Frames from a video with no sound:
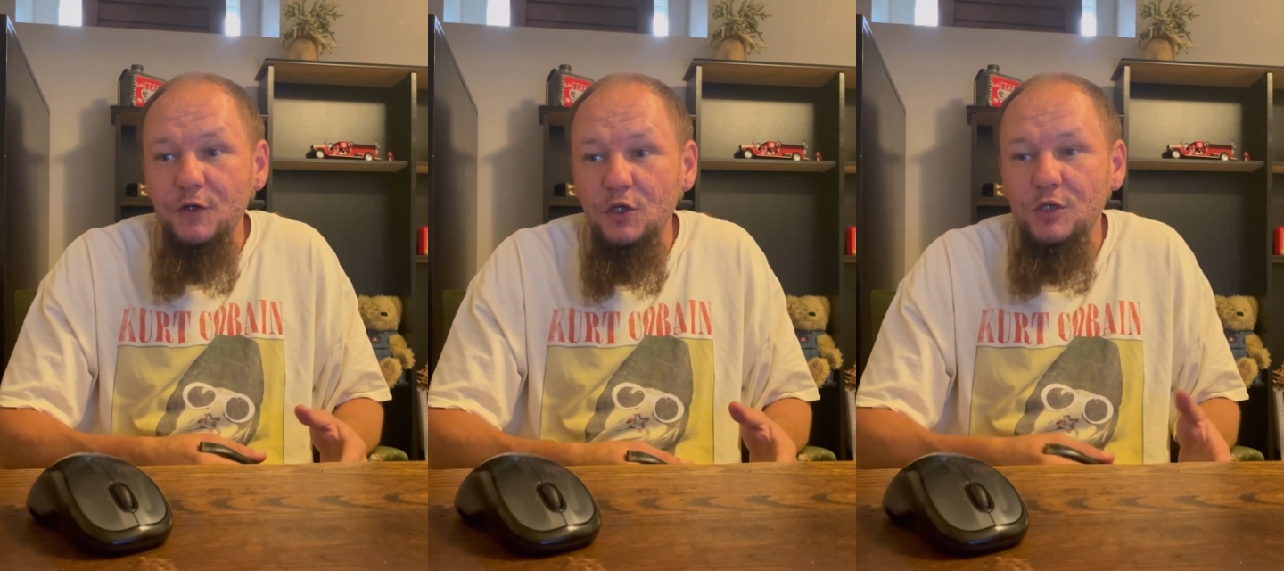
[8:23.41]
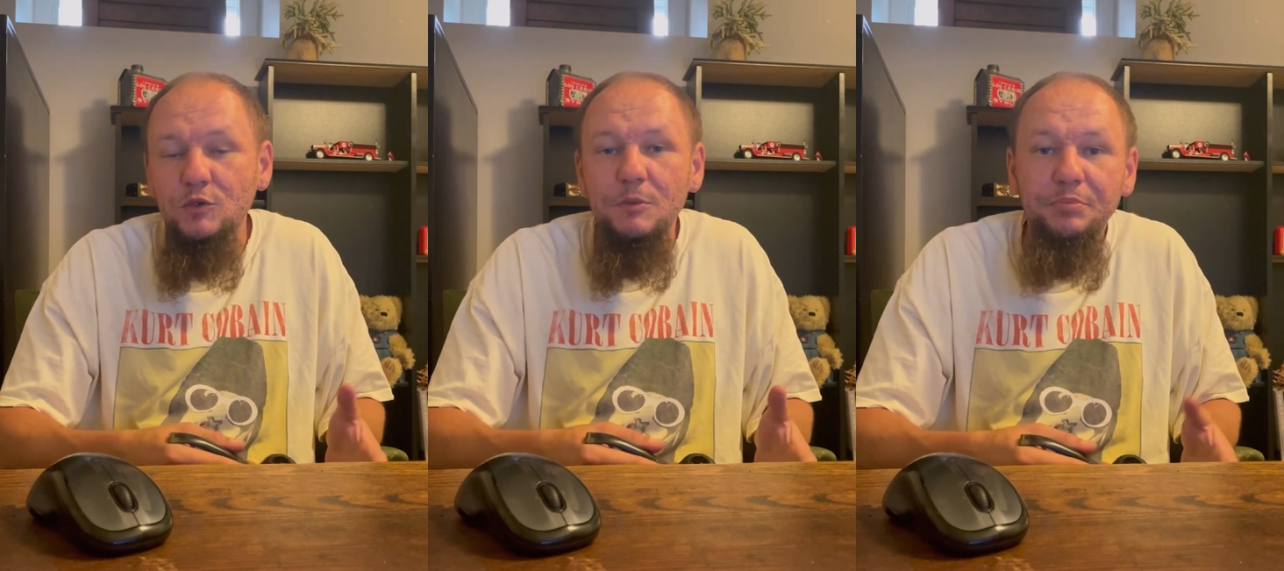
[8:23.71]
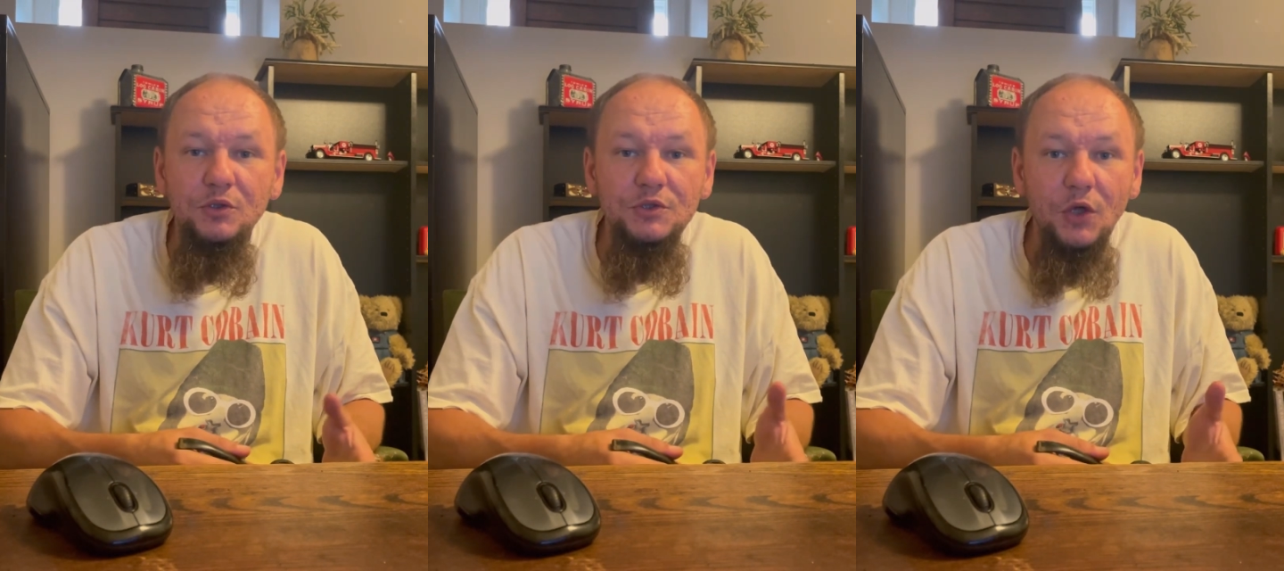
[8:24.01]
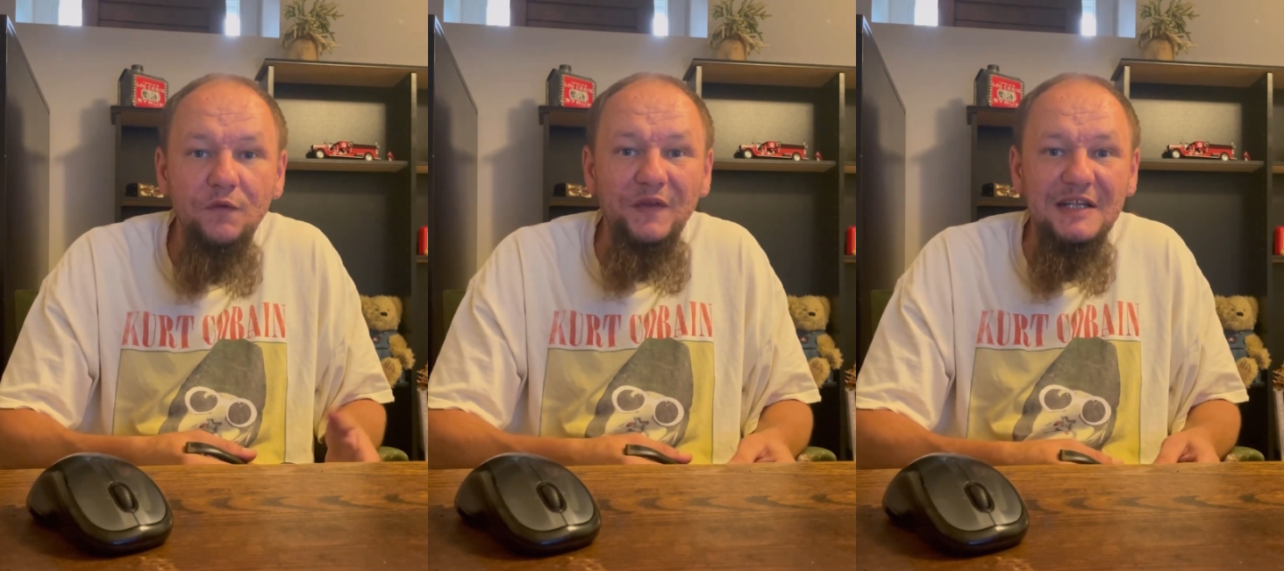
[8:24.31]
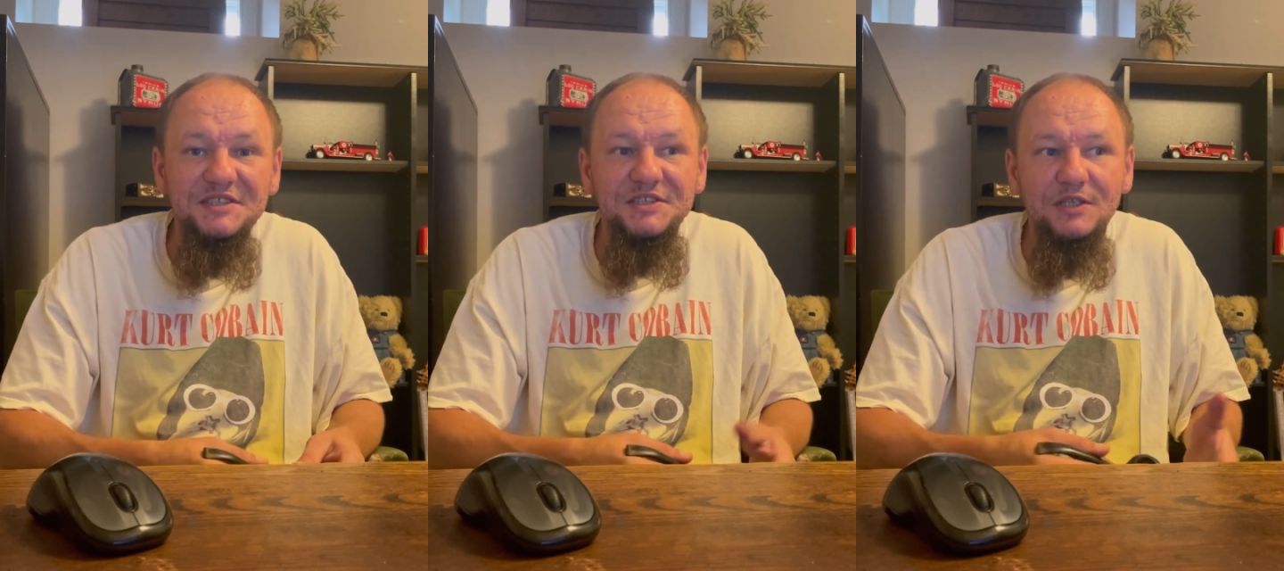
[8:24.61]
you know, he would have pulled off
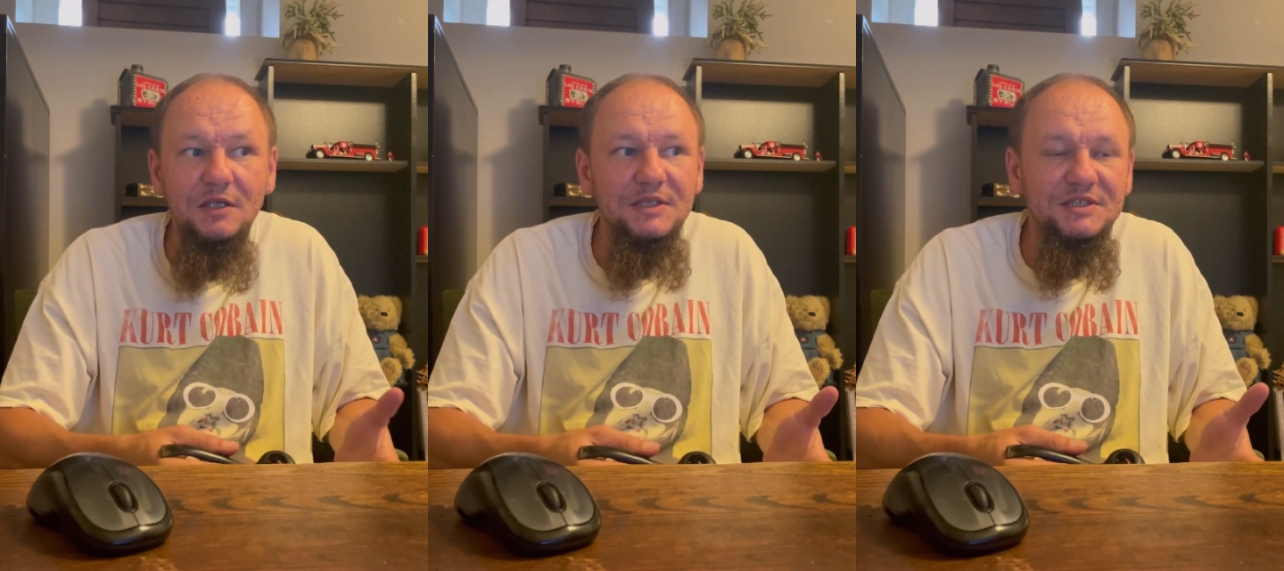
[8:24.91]
that stunt.